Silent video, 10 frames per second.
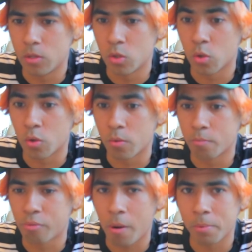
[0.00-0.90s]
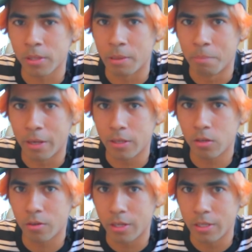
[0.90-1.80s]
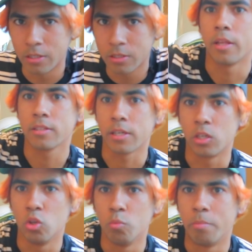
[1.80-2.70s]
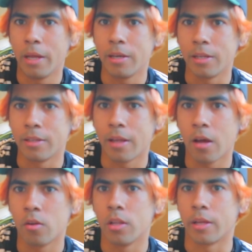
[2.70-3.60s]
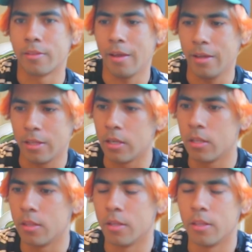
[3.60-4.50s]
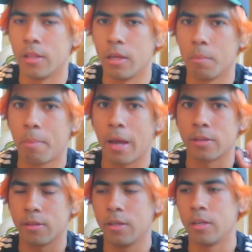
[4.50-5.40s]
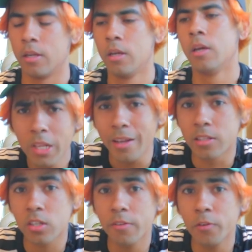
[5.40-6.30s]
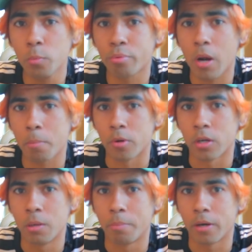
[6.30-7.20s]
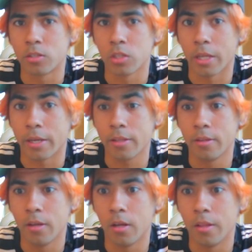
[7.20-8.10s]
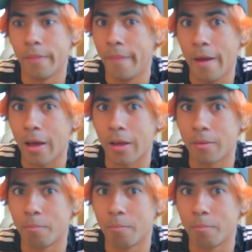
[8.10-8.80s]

you're properly bending your knees, that's like you bending down, like taking the impact in. It's gonna feel proper compared to like not